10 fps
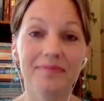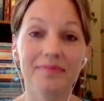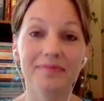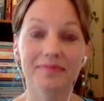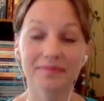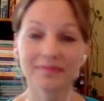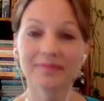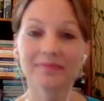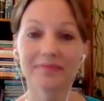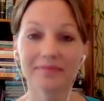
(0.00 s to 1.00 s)

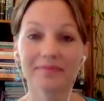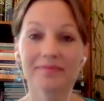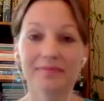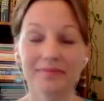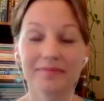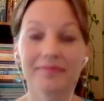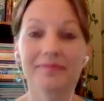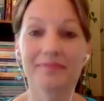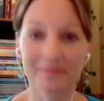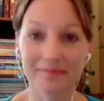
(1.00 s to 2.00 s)

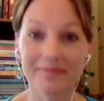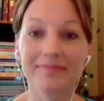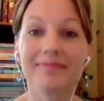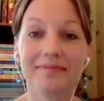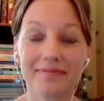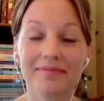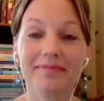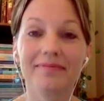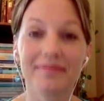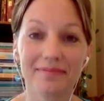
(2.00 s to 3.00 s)

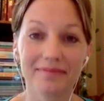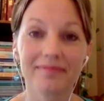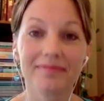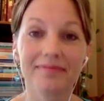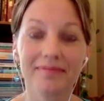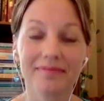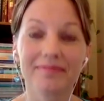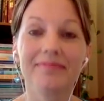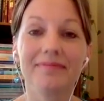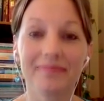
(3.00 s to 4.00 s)

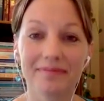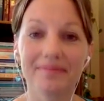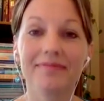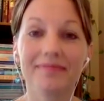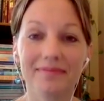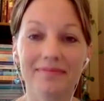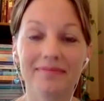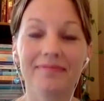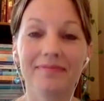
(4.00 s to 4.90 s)
(silent)